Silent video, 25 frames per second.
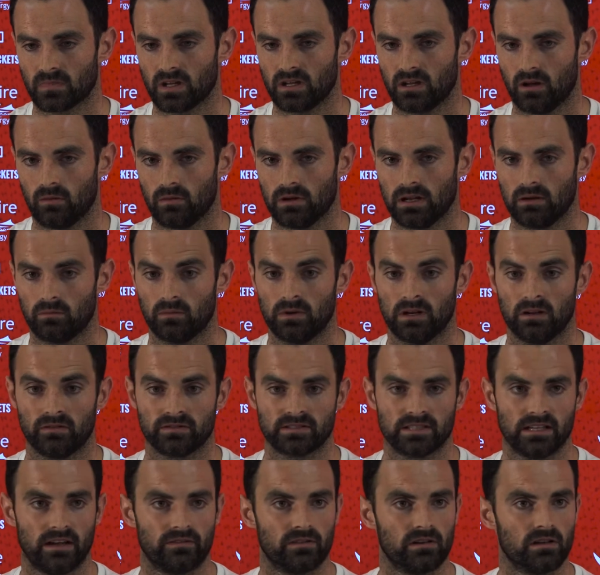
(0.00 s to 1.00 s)
you know, we'll, we'll,
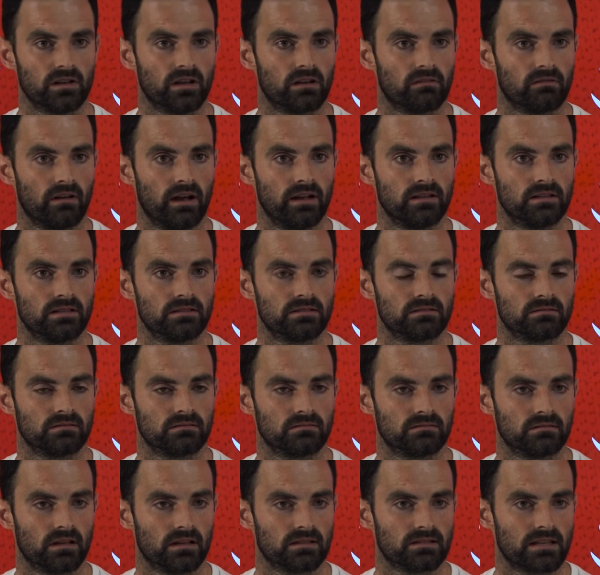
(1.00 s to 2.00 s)
obviously have a look at Rangers
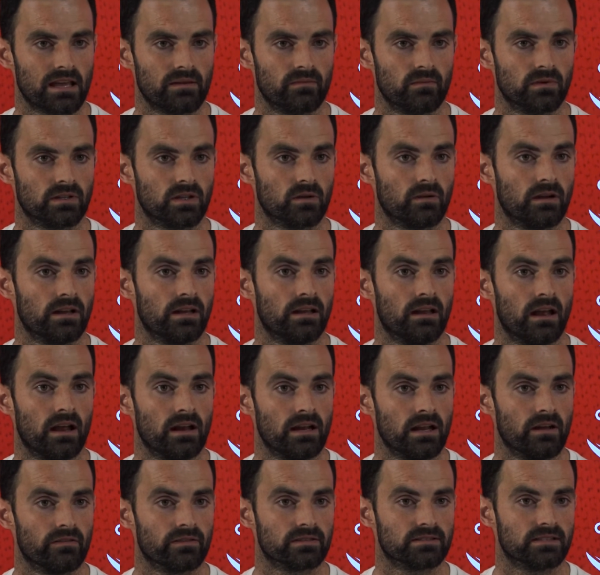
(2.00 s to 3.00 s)
and the same we do any,
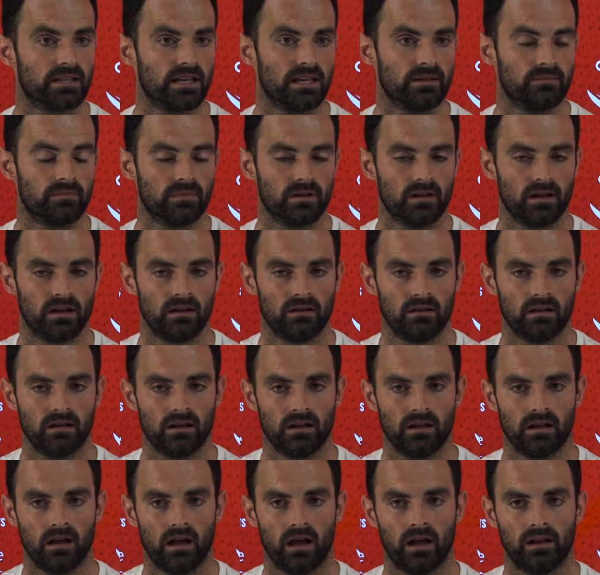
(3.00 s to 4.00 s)
any other team uh,
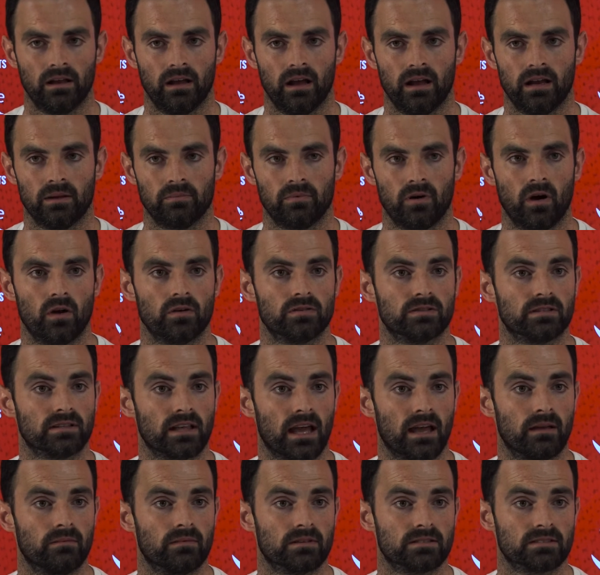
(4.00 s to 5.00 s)
and approach the
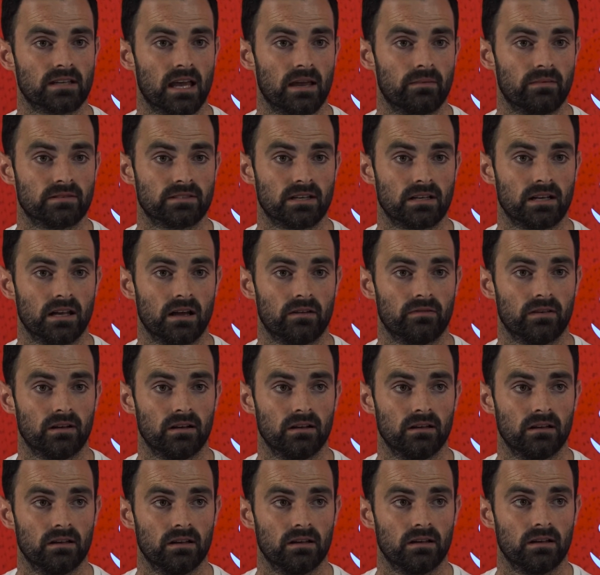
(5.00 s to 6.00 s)
game the same as any
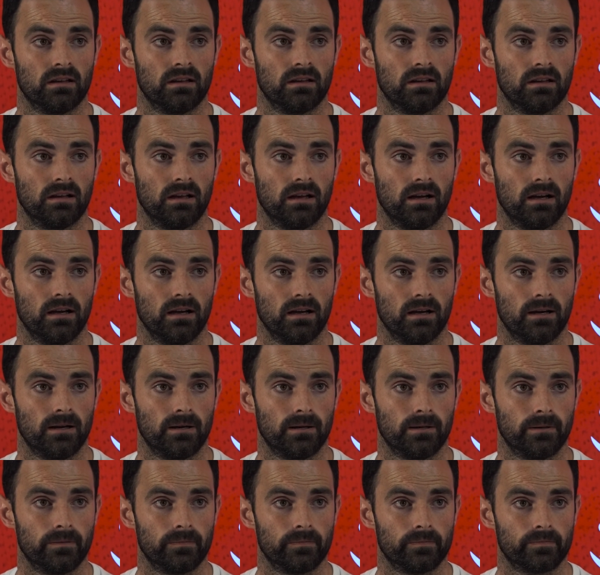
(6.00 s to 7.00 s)
other.
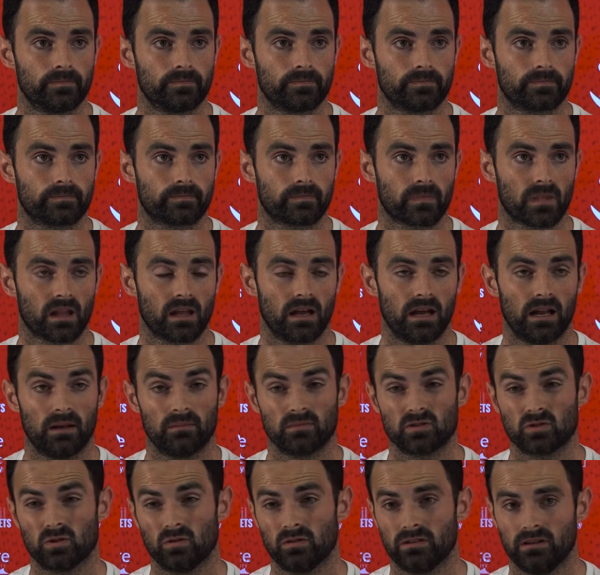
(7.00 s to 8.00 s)
Um,
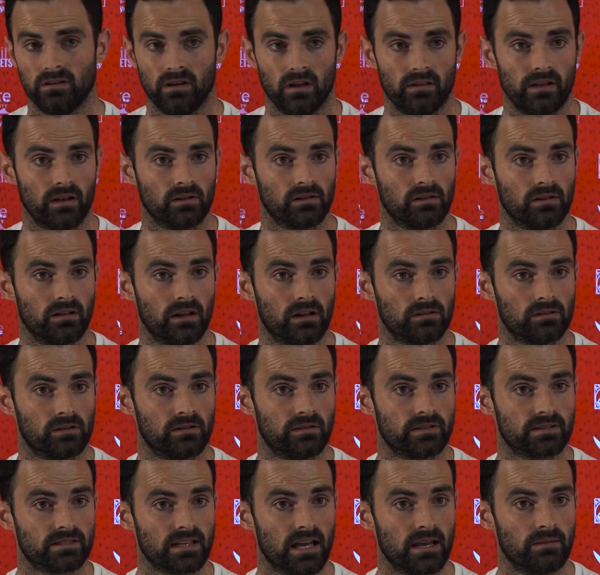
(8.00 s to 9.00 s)
I'm sure you know they'll do, they'll
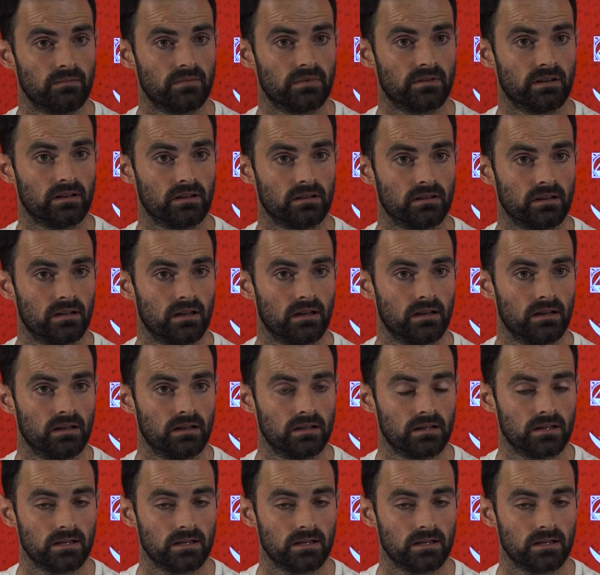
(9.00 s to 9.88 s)
do the same. They'll uh,